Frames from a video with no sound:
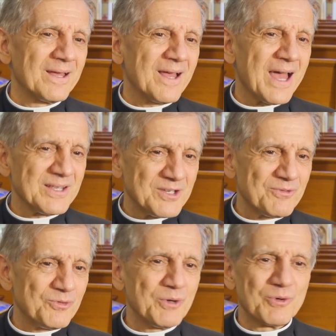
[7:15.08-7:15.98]
as
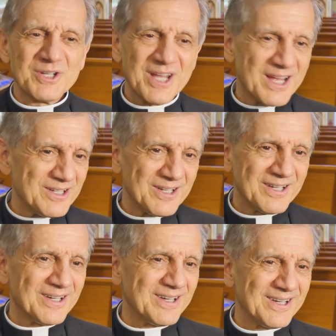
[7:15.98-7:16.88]
if we were dead.
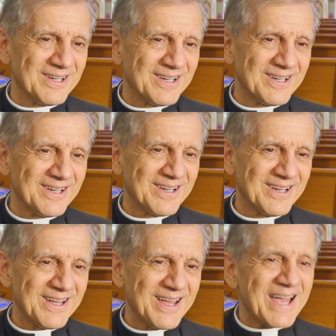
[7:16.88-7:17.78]

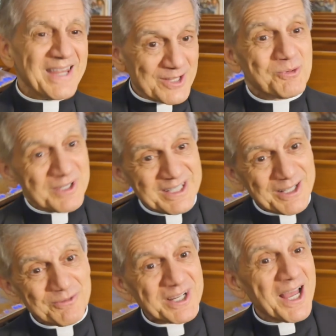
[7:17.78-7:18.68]
And that's really
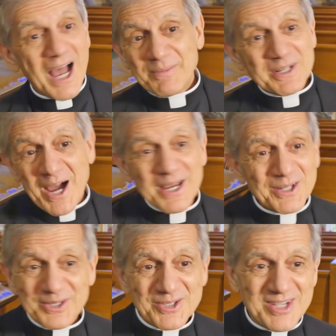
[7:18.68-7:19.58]
living. I mean,
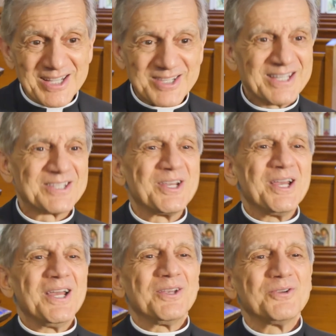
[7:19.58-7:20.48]
Heidegger says this,
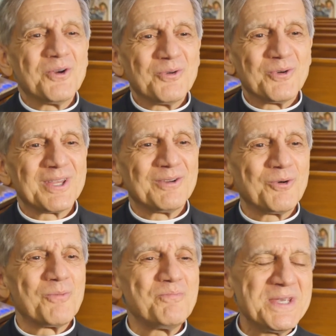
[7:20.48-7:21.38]
you know, that
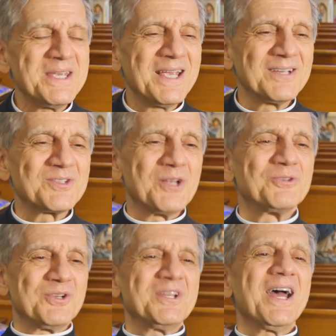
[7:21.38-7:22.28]
we're beings
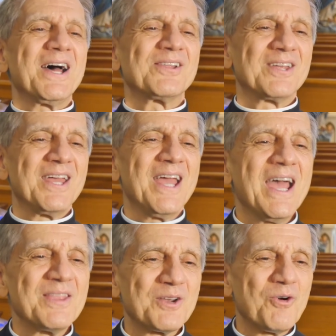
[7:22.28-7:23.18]
unto death,
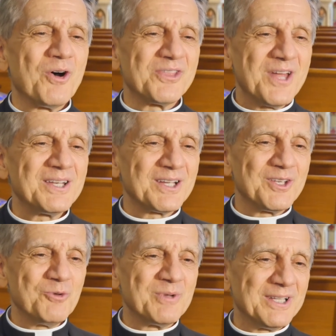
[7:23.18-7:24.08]
and that
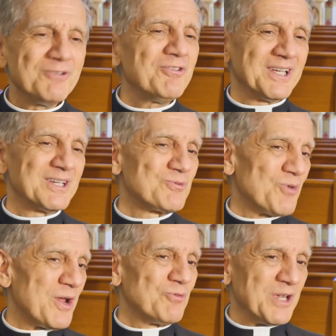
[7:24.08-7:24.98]
authentic human living is
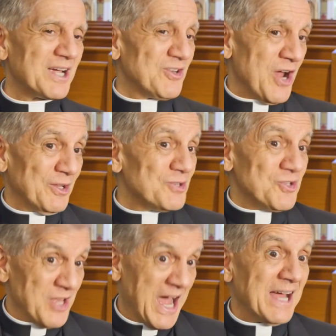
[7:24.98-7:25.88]
when we
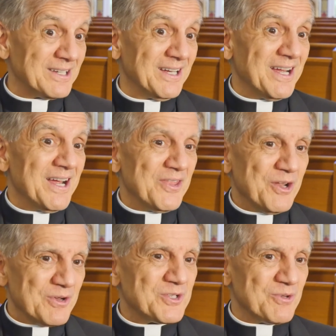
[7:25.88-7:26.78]
acknowledge that
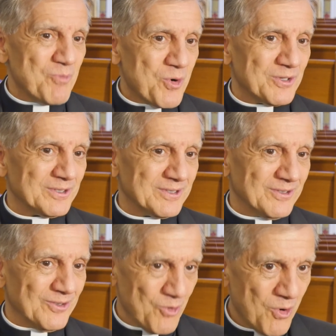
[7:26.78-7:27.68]
there is a mortal
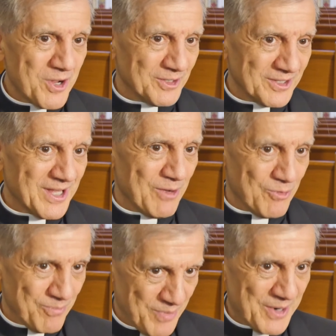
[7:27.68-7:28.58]
coil that
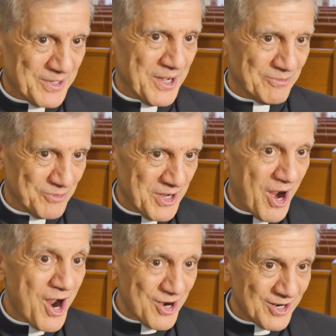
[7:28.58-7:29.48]
we're part of. We
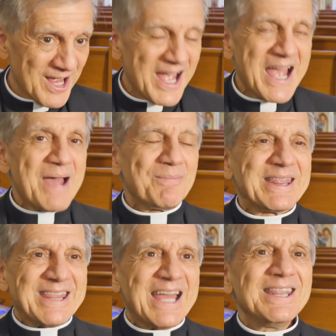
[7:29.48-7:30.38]
are.
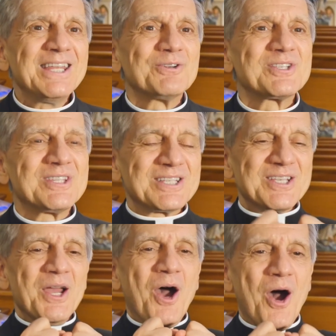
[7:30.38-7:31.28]
But then there is this
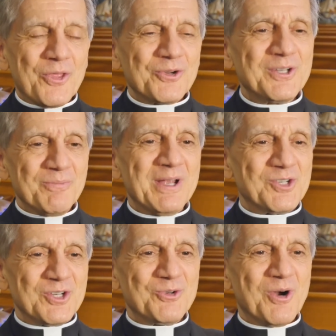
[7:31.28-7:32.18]
other
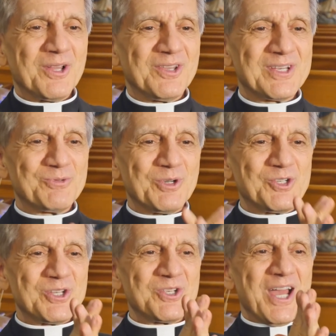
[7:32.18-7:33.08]
dimension to all of this,
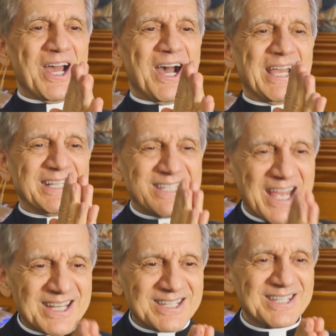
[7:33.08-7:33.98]
which is
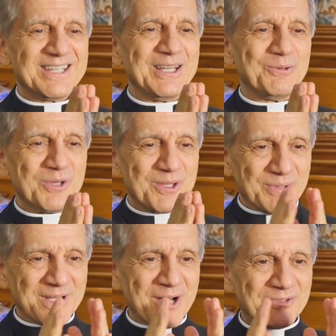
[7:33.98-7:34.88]
identity with the
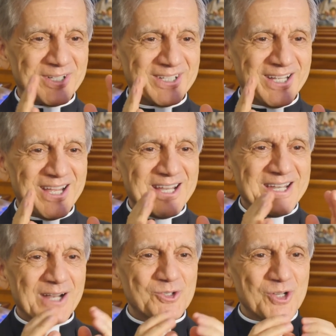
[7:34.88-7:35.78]
beloved,
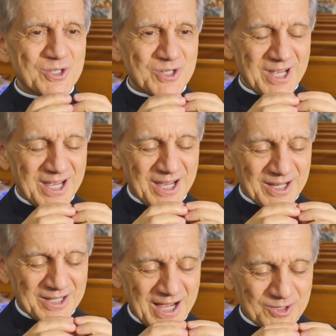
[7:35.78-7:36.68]
not just,
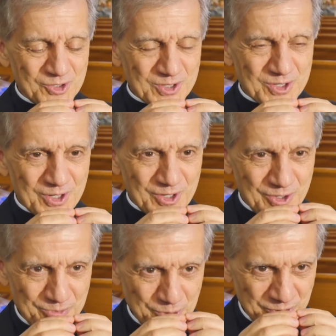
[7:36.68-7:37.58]
not just
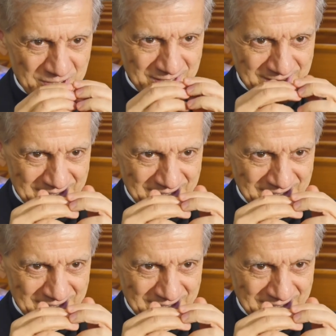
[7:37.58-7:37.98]
communion,